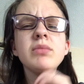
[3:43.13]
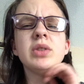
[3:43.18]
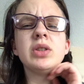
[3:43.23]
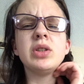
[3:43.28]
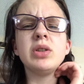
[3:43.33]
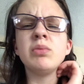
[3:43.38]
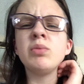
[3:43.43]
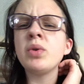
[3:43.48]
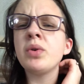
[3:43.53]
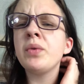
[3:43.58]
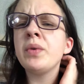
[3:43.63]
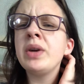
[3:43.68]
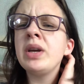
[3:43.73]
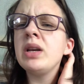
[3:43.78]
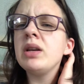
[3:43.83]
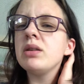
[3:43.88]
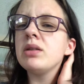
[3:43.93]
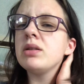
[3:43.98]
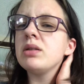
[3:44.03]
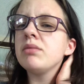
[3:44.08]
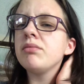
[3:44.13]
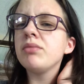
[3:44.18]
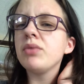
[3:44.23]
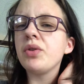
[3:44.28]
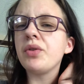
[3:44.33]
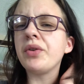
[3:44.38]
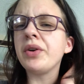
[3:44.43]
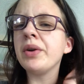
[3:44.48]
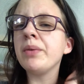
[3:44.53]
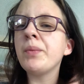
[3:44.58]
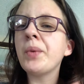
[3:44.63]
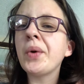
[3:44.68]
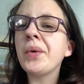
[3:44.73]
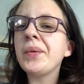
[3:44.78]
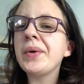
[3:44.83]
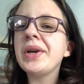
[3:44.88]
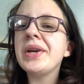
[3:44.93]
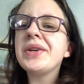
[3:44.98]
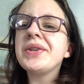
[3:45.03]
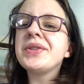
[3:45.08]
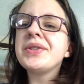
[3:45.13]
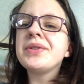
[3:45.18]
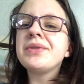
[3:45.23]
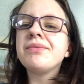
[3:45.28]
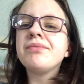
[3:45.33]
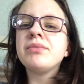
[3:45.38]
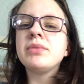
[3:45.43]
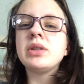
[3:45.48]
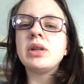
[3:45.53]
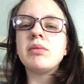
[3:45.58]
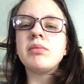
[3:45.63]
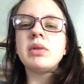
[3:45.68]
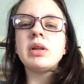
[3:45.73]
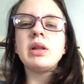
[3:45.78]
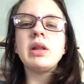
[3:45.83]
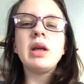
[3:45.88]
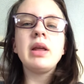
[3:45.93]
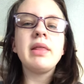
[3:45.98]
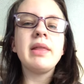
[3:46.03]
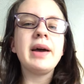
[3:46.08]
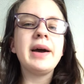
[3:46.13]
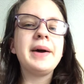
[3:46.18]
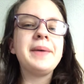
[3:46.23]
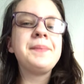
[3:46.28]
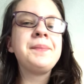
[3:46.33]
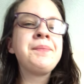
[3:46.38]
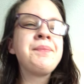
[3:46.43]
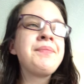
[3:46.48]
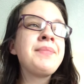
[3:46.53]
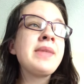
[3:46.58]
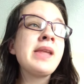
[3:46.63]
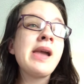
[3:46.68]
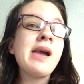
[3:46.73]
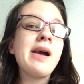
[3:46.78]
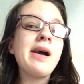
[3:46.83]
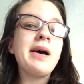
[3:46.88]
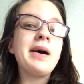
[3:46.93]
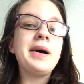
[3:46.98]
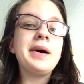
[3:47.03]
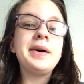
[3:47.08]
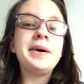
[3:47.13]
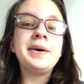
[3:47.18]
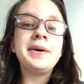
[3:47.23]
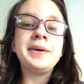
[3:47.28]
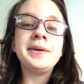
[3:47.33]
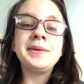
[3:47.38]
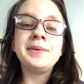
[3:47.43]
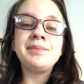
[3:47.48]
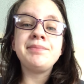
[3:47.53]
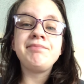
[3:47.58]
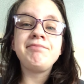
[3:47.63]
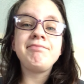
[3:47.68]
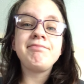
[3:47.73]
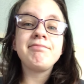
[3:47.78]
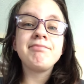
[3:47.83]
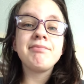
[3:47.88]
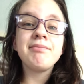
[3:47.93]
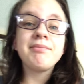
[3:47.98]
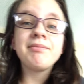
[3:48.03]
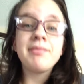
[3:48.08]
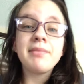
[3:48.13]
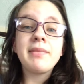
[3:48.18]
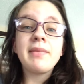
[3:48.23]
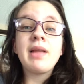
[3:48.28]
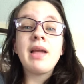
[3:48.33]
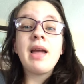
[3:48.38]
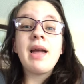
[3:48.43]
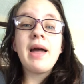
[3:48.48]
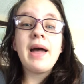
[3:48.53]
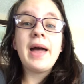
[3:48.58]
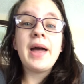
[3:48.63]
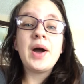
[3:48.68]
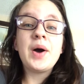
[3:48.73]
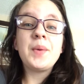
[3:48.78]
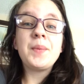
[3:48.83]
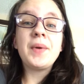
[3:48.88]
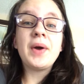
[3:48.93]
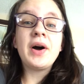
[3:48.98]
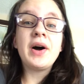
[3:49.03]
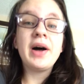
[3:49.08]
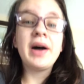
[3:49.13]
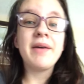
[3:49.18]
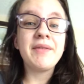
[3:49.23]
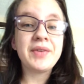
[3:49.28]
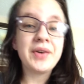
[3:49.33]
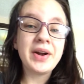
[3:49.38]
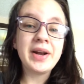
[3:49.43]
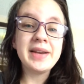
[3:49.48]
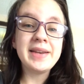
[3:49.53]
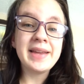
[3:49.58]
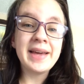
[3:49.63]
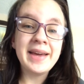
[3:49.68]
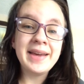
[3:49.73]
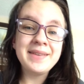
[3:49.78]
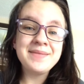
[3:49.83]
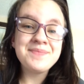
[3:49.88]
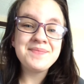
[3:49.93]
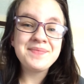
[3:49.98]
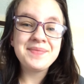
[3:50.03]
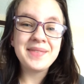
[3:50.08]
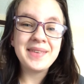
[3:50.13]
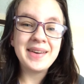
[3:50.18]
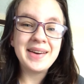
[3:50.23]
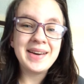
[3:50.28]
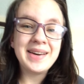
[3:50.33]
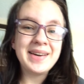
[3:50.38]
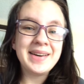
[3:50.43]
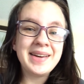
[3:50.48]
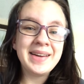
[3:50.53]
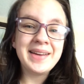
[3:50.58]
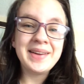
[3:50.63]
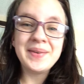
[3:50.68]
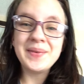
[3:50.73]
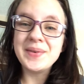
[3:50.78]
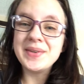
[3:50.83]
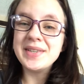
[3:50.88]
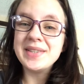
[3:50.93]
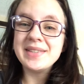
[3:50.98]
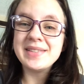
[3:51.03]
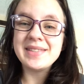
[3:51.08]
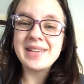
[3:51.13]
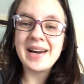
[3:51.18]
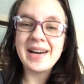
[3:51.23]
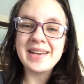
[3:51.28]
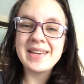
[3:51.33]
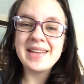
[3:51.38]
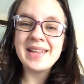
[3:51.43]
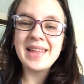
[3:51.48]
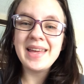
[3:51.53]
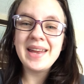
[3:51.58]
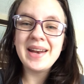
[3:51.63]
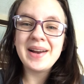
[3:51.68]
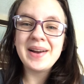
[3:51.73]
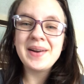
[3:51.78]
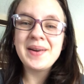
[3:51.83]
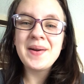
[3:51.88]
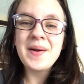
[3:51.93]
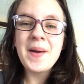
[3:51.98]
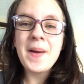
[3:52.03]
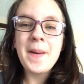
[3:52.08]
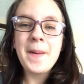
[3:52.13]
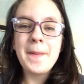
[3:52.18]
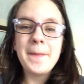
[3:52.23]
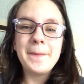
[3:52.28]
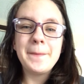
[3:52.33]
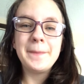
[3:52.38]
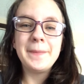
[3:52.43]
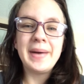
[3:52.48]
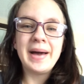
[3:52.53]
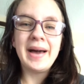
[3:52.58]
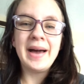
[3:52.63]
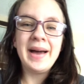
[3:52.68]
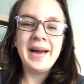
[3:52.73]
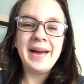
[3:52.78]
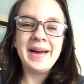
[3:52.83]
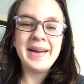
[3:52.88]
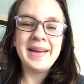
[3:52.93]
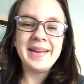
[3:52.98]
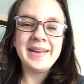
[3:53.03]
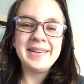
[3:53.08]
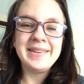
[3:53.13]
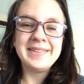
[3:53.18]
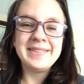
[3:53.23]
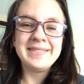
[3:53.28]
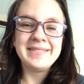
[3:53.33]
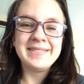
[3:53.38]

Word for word: two more weeks, three more weeks, something like that. Um, I hope you all have a great day. I will talk to you later. Bye.